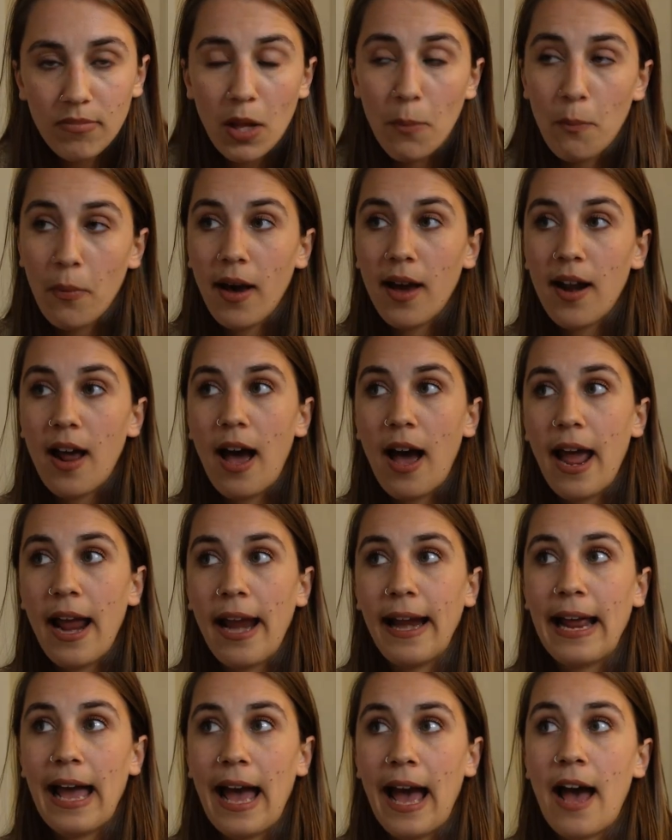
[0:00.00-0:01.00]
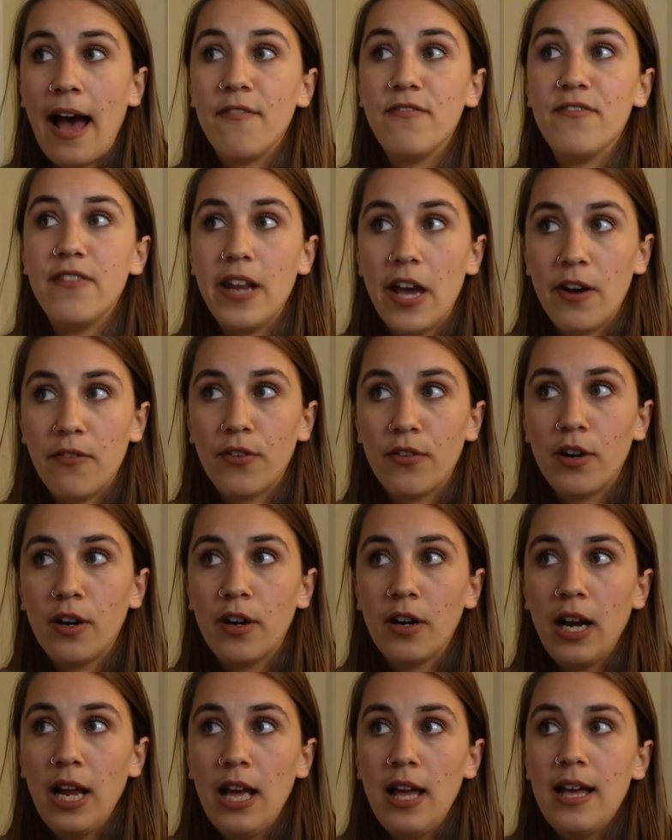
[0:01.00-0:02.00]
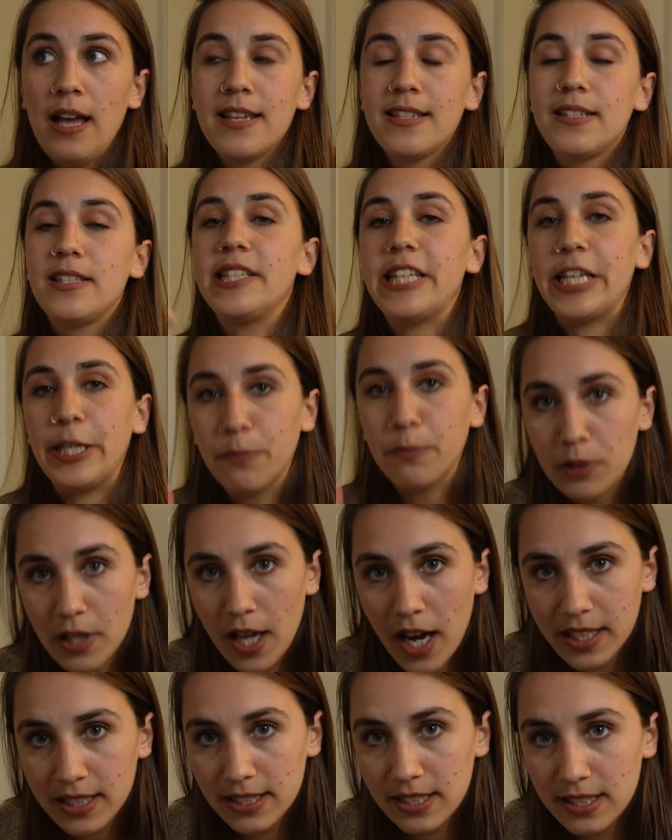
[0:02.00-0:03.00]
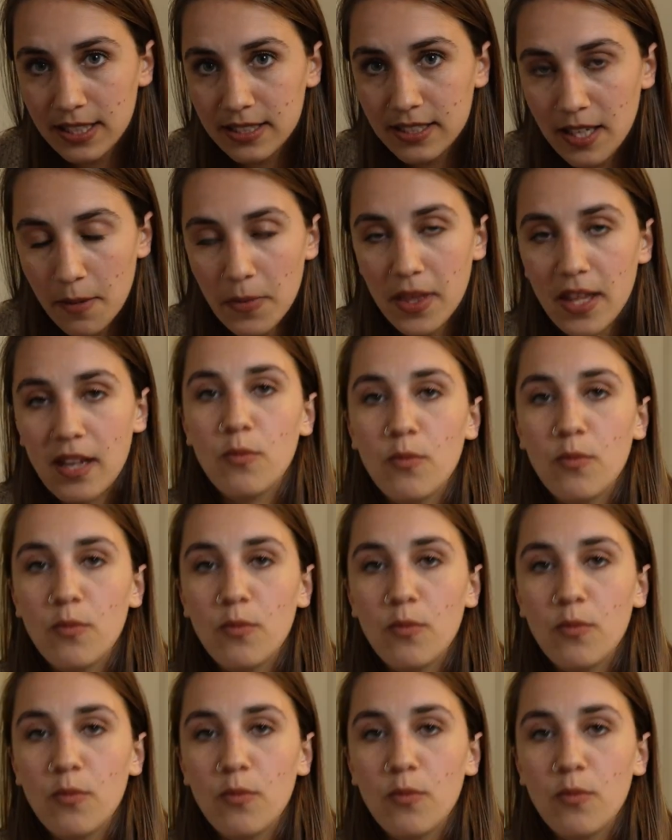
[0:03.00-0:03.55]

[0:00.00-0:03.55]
but I have never steam blocked something,